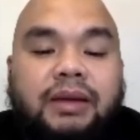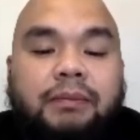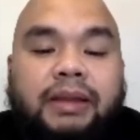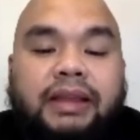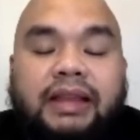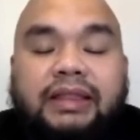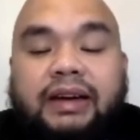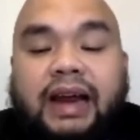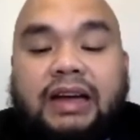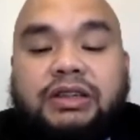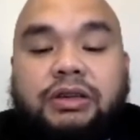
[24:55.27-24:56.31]
by the
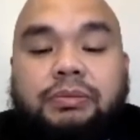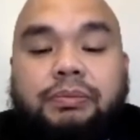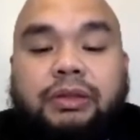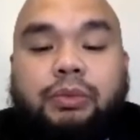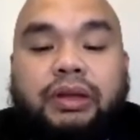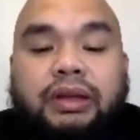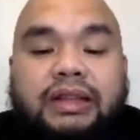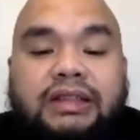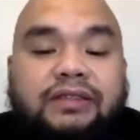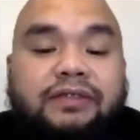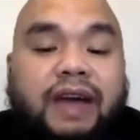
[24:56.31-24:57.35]
interaction between its
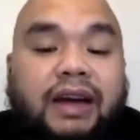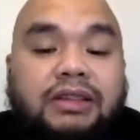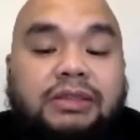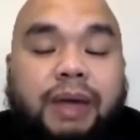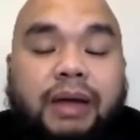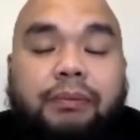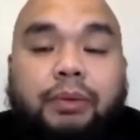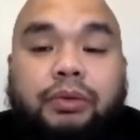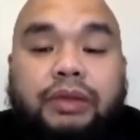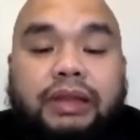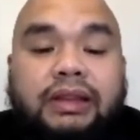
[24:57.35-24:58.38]
virus spike
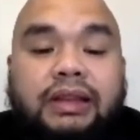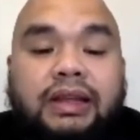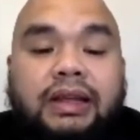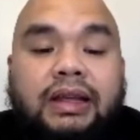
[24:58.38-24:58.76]
protein